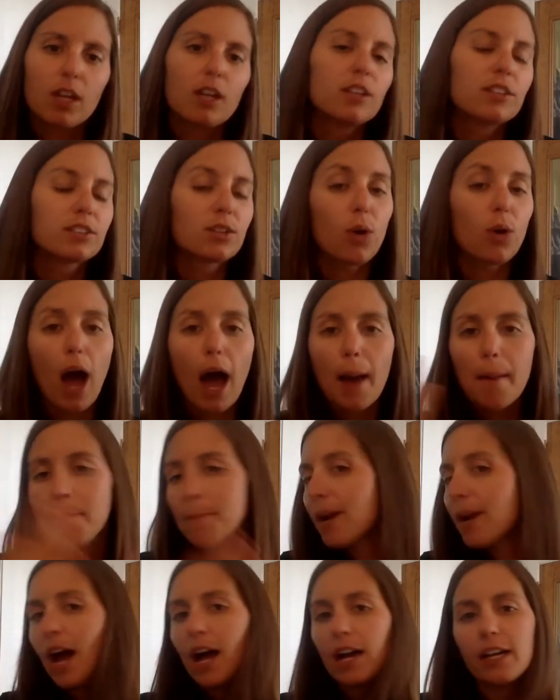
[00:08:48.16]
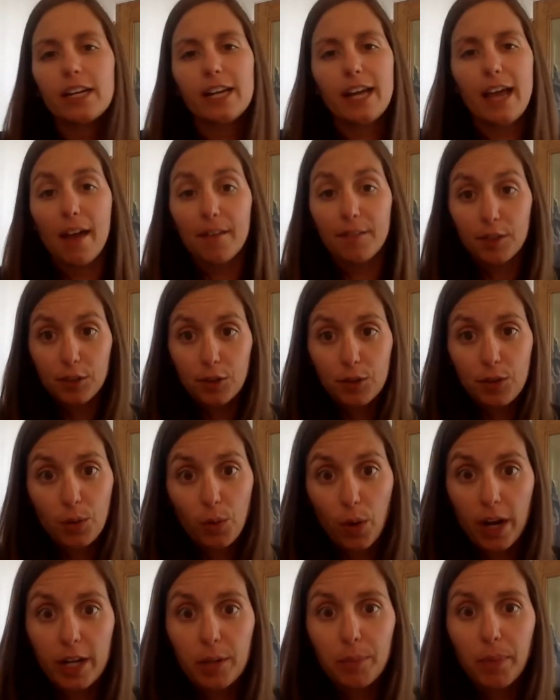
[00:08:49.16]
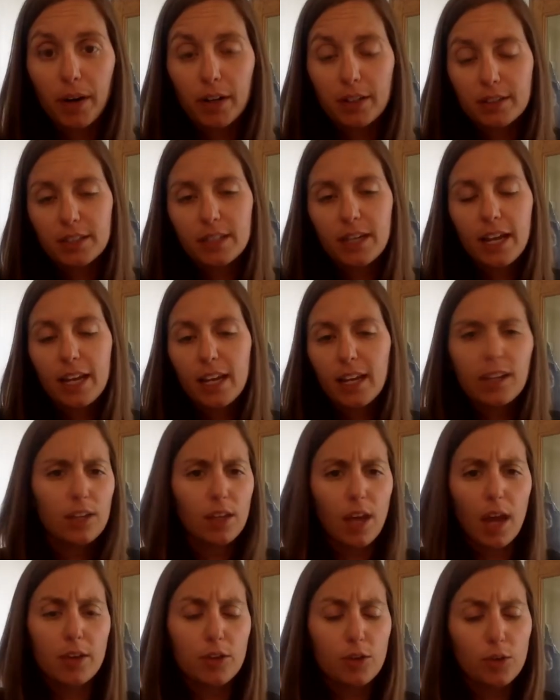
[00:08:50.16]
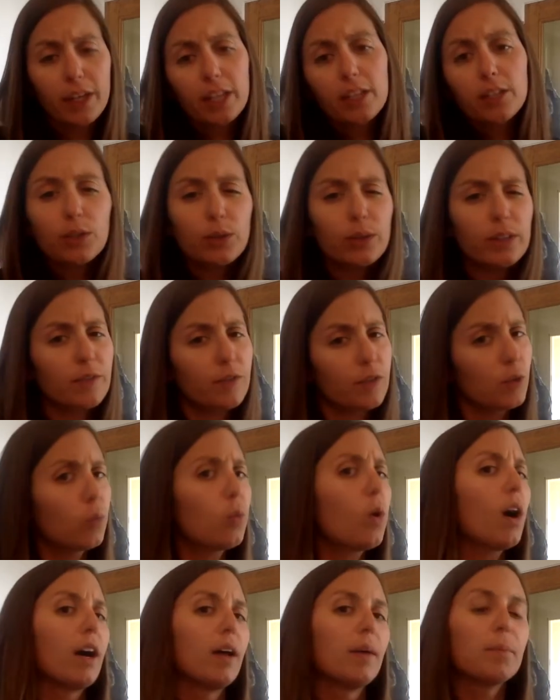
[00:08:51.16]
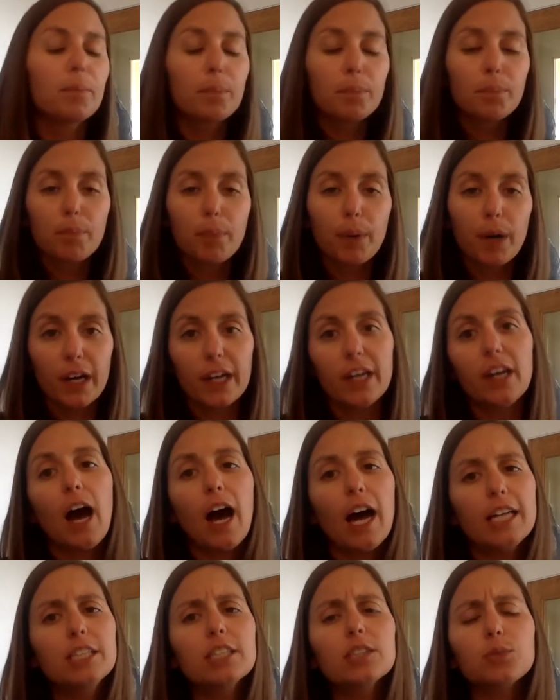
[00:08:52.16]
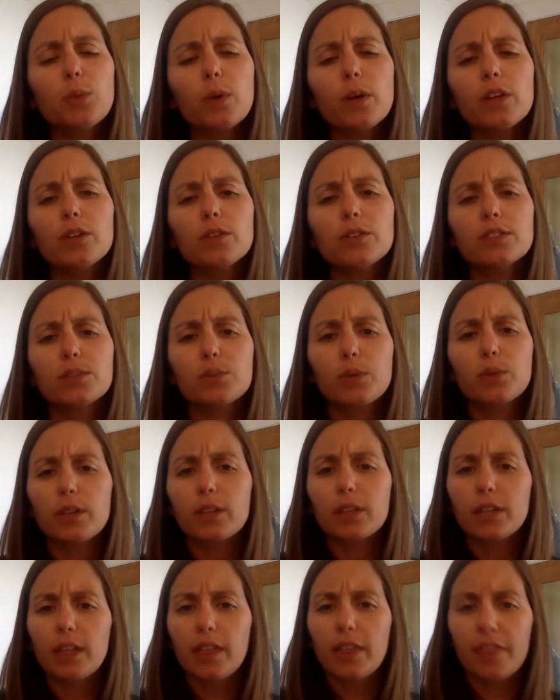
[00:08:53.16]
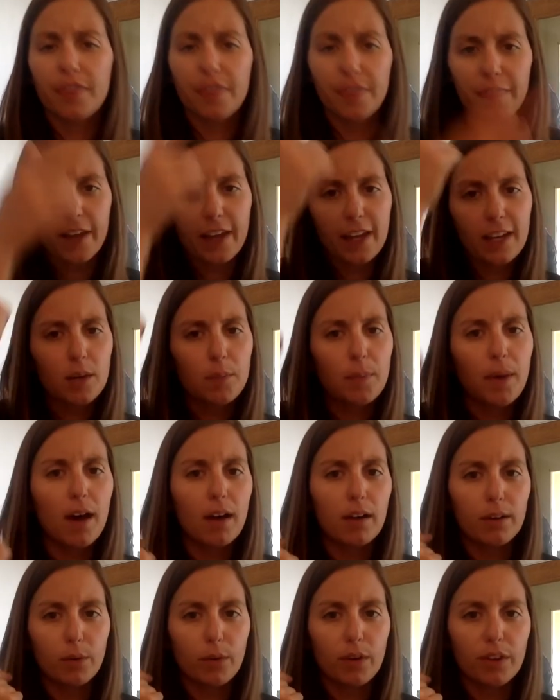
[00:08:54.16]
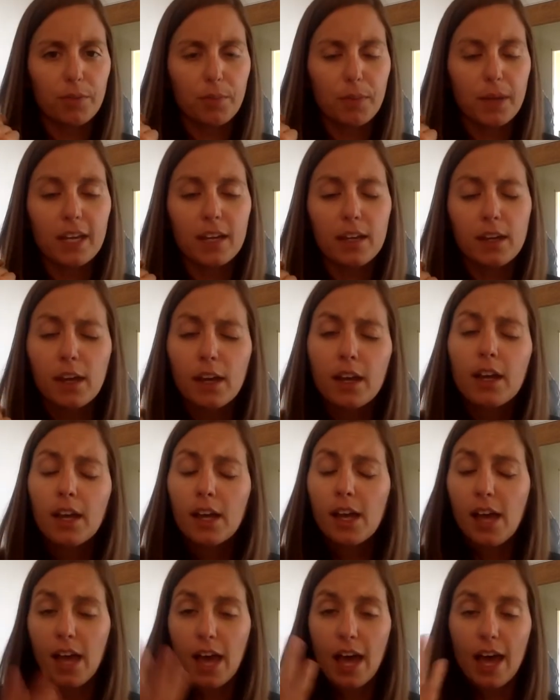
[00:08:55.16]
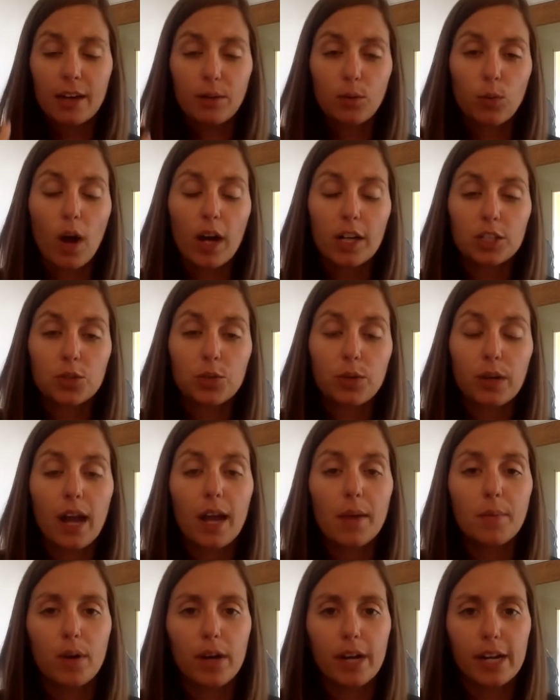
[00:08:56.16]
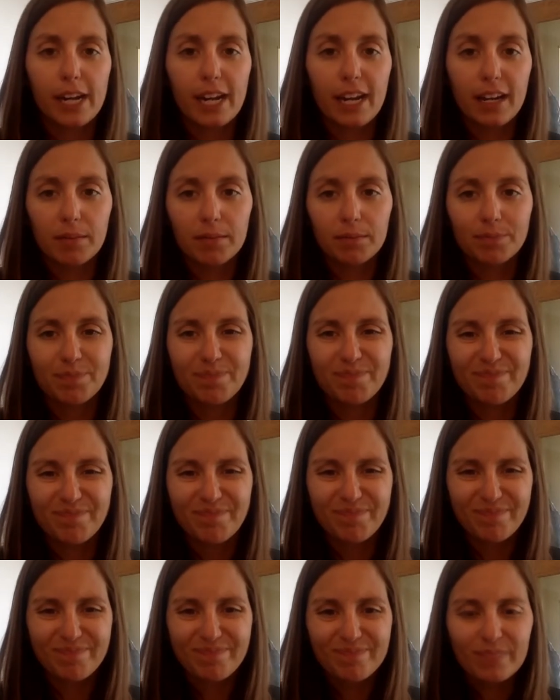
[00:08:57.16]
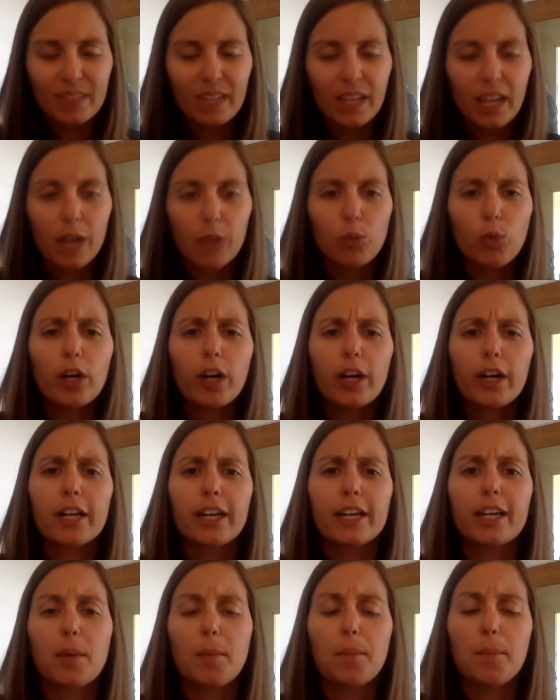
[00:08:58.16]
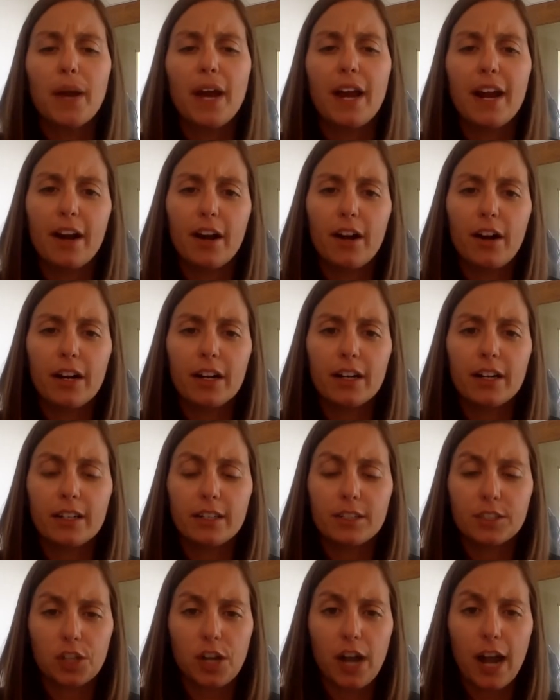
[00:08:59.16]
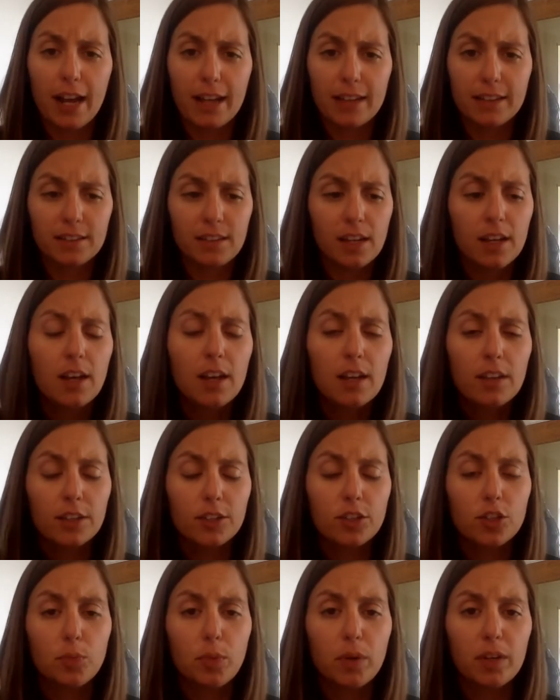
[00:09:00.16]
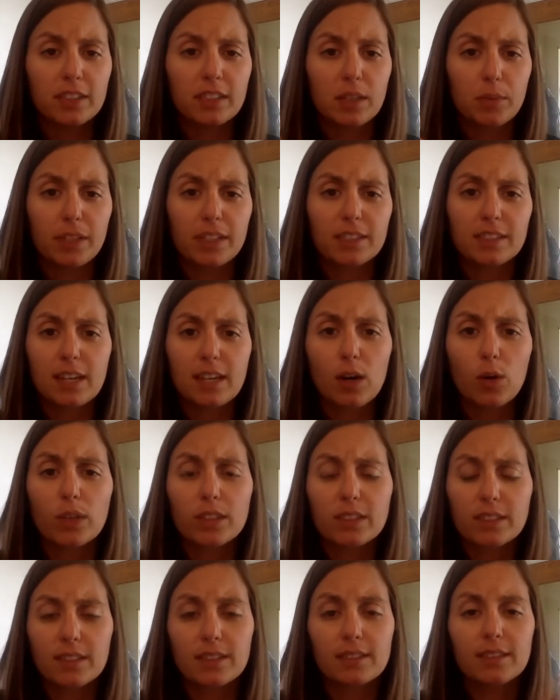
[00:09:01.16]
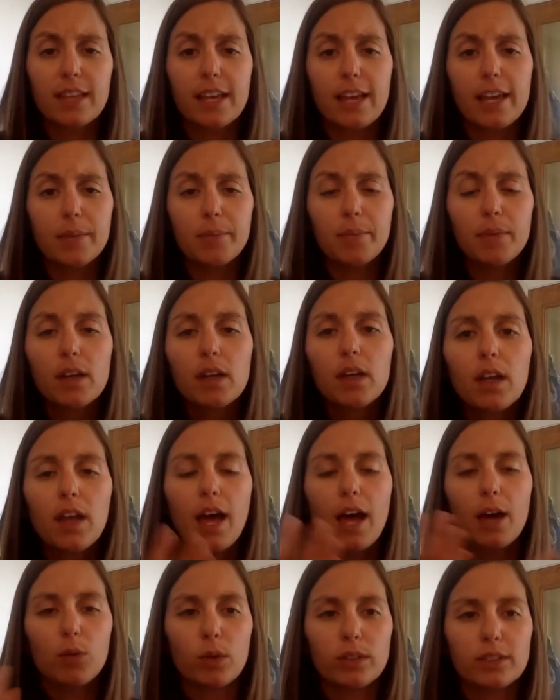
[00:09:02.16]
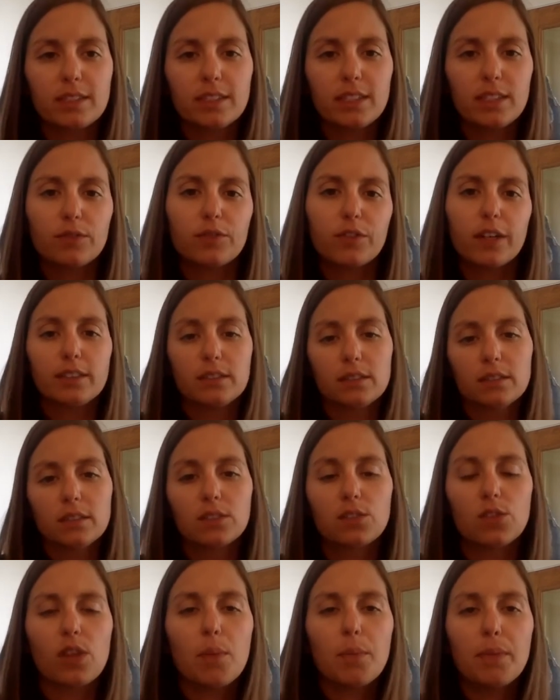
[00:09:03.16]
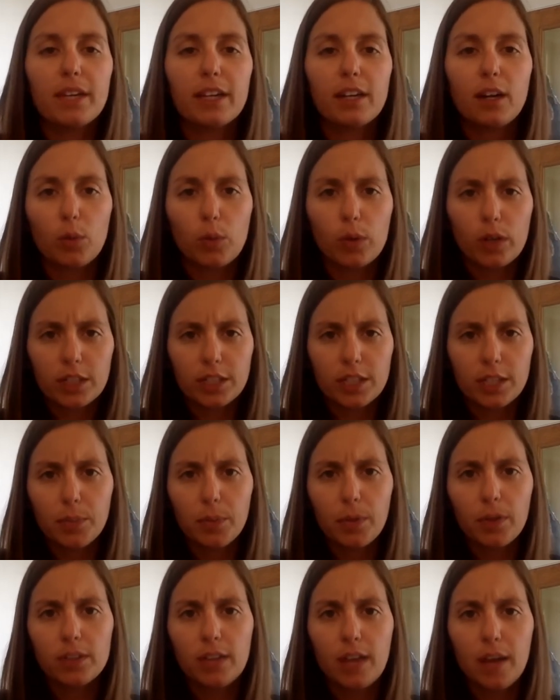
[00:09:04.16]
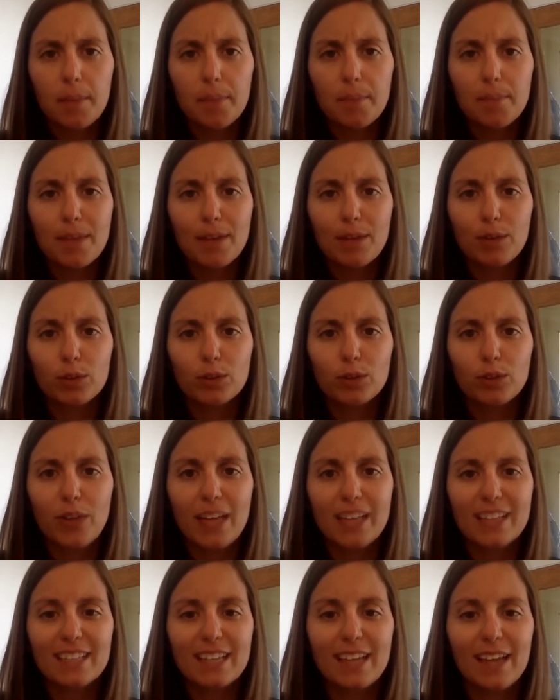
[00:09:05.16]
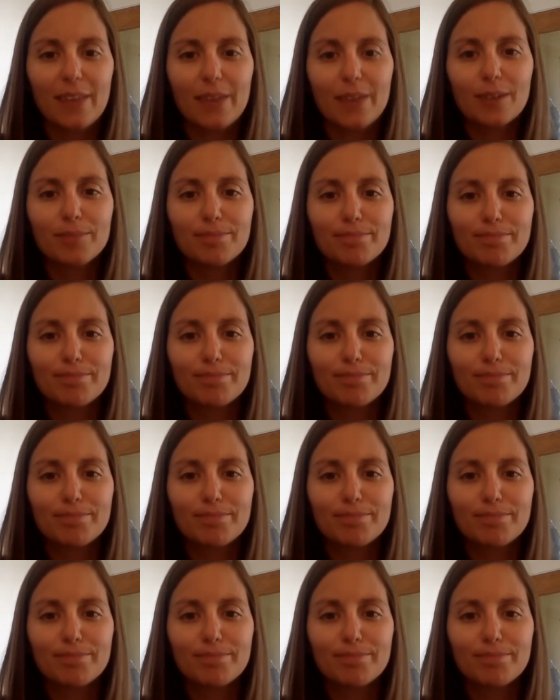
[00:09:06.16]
So I'm not going to have you do the writing part today. You can do it if you want, but I just want you to really think about it with me and watch what I'm writing and we're going to compare and contrast the two books. That means tell what's the same and what's different. So let me get our worksheet pulled up and we'll do that together.